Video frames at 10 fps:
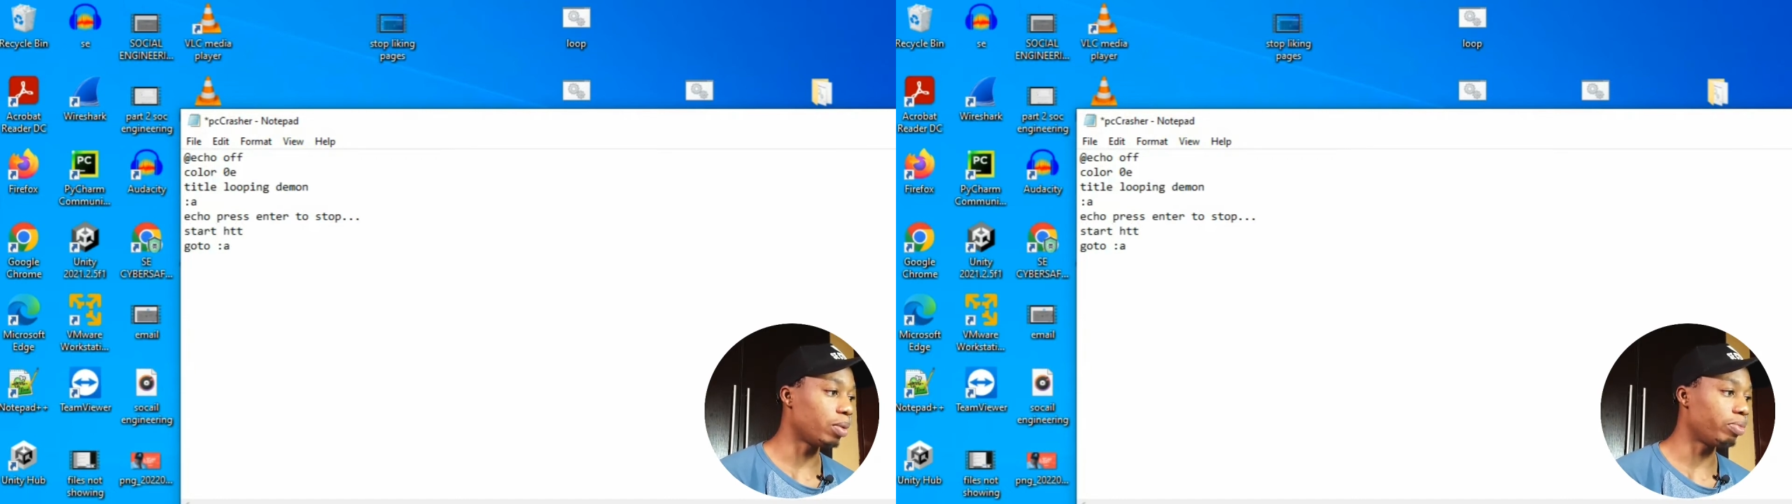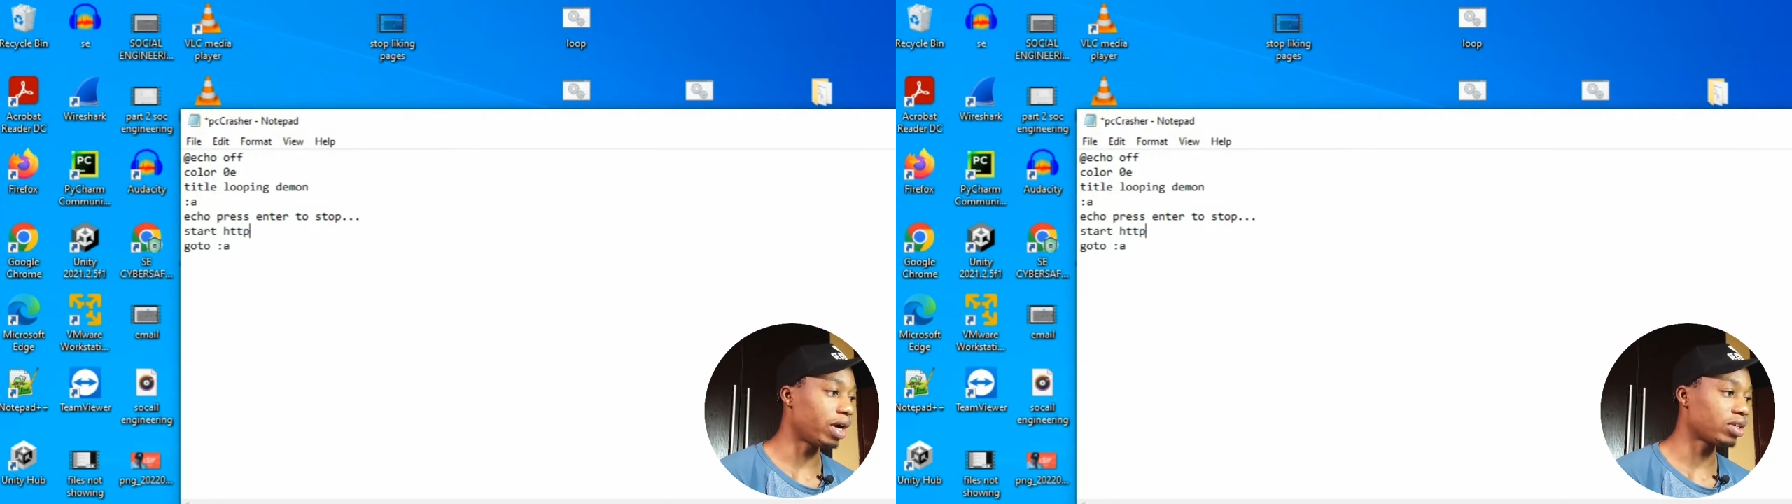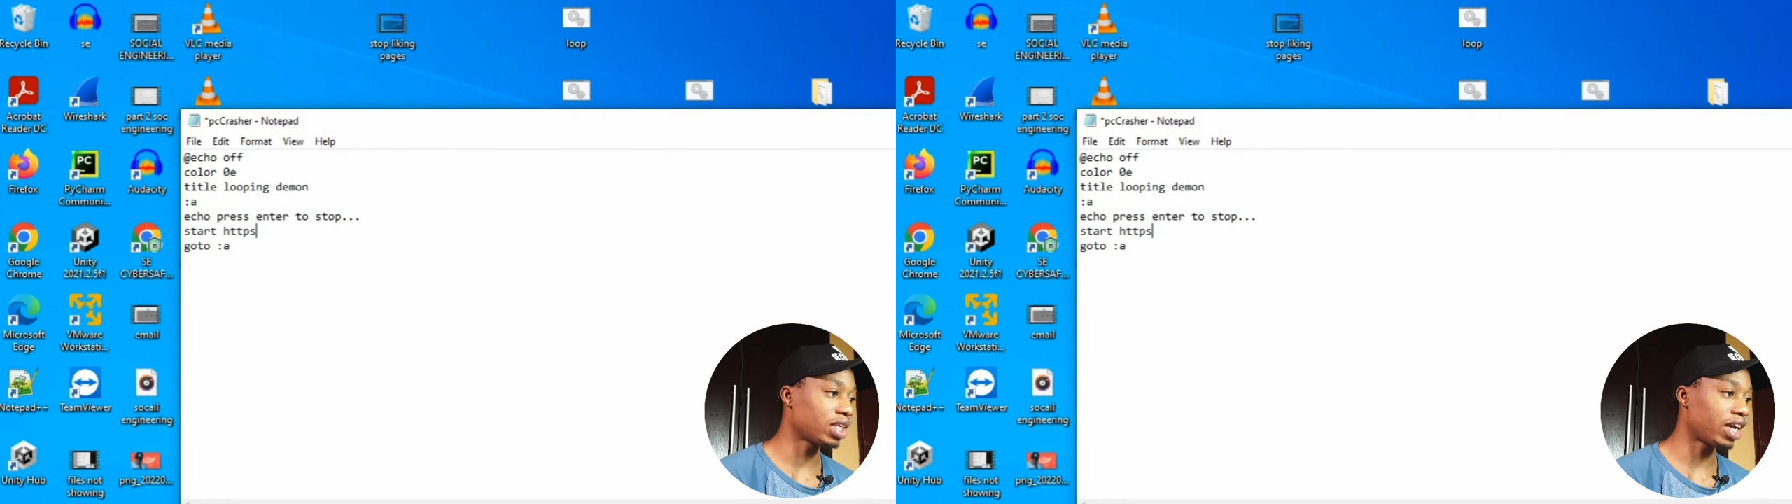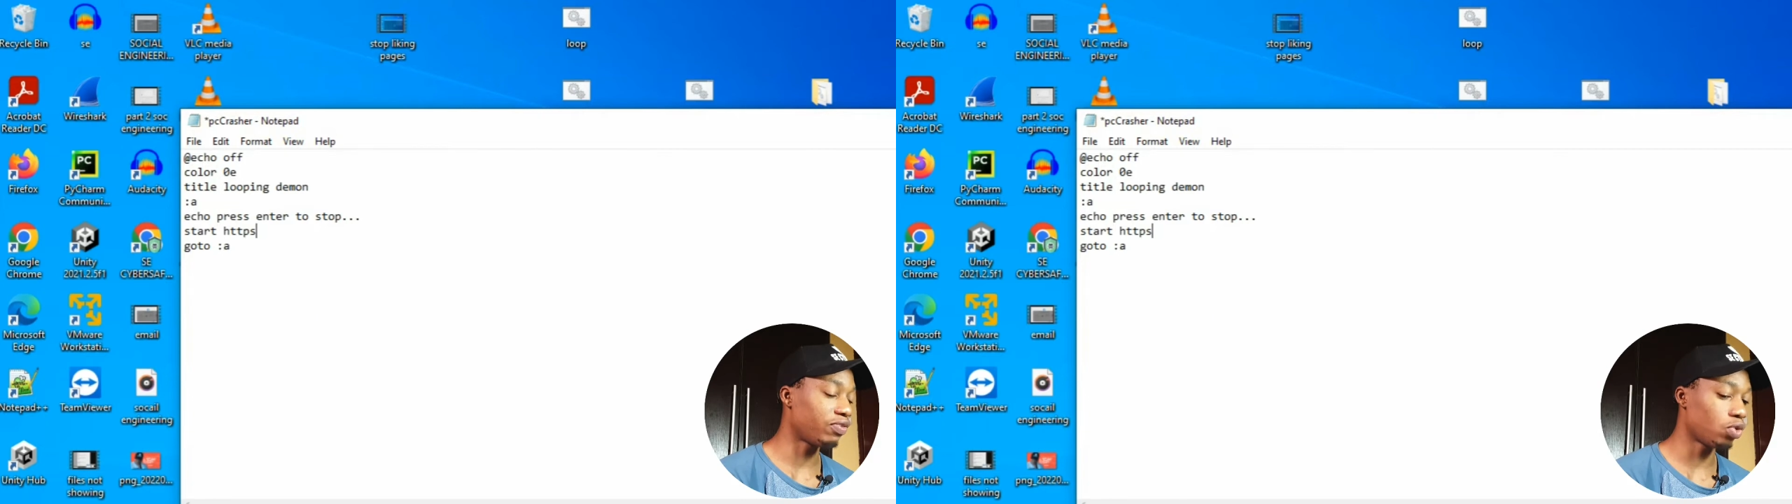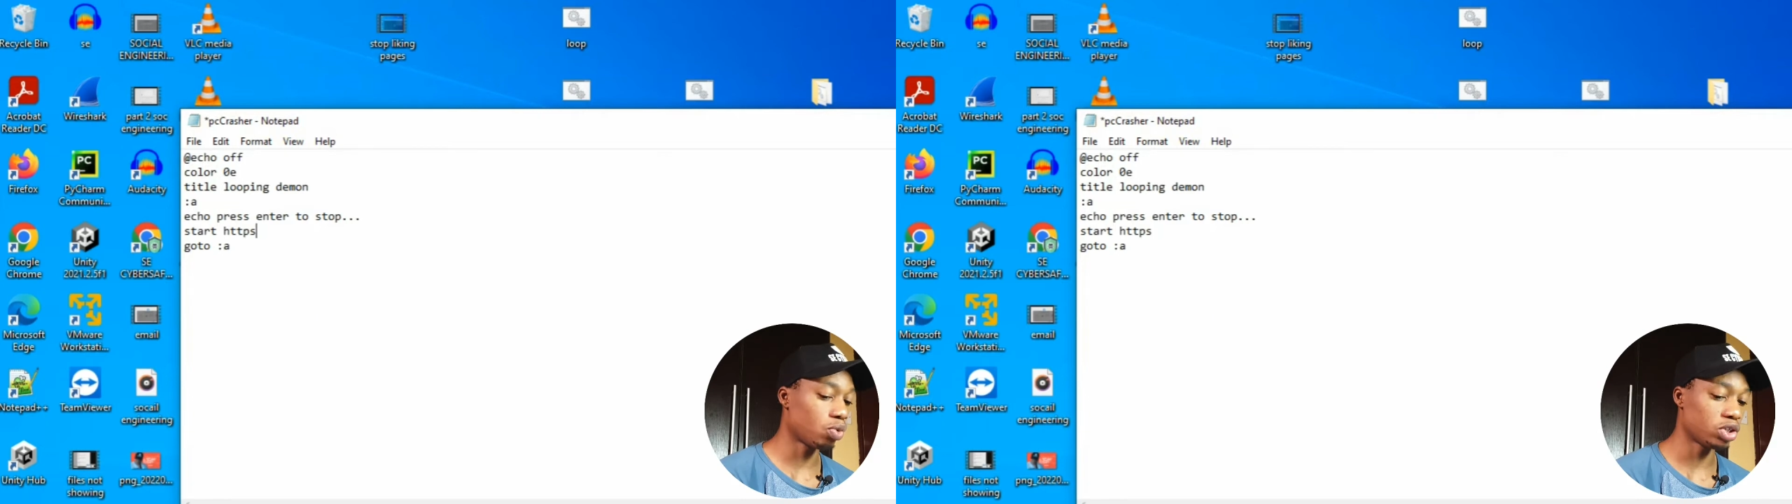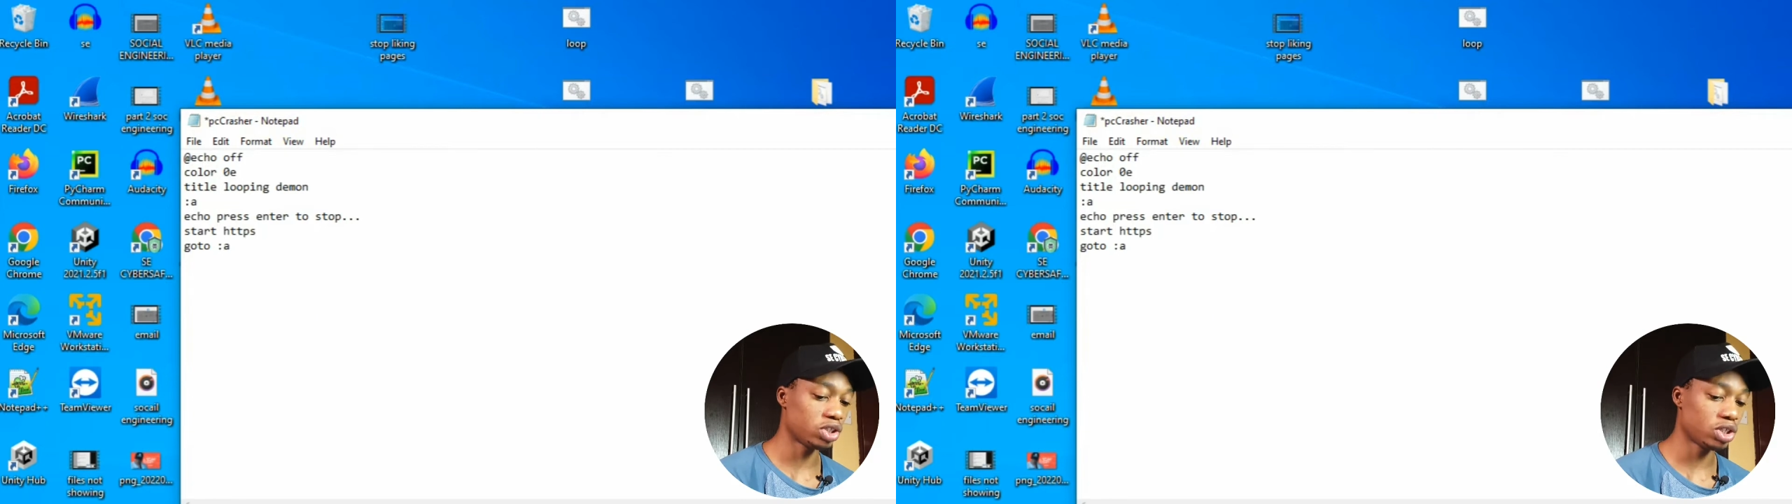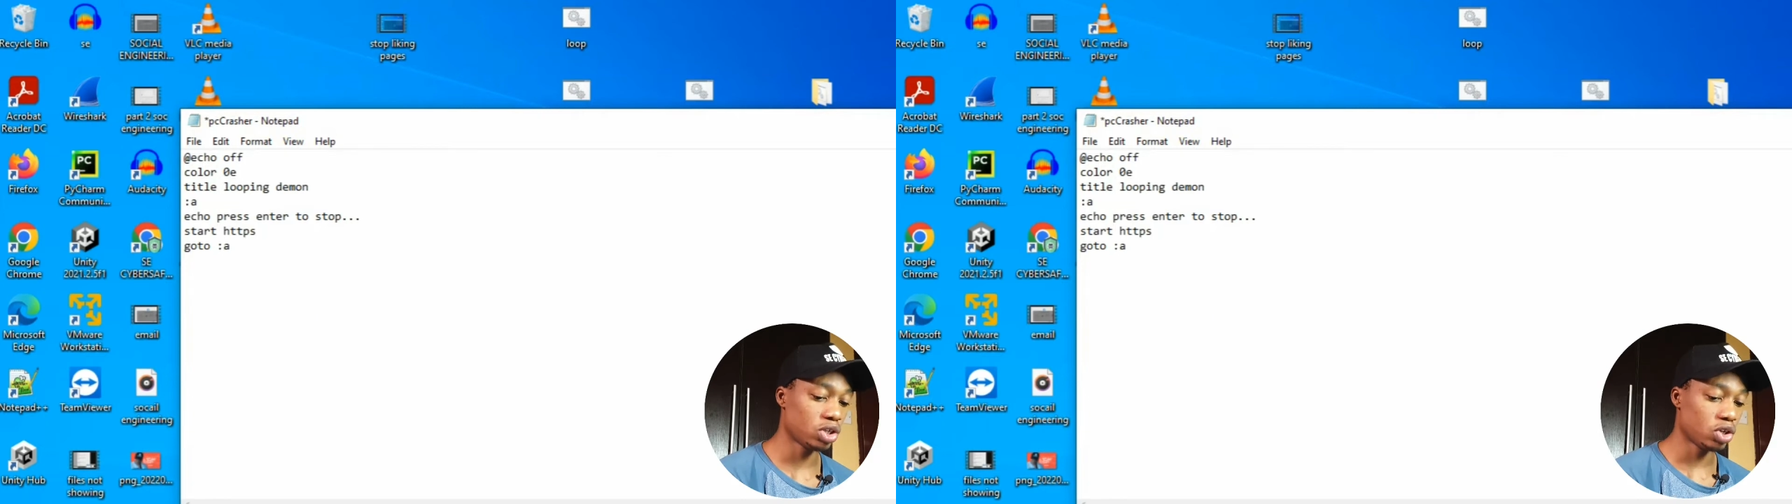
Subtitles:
browser if you want.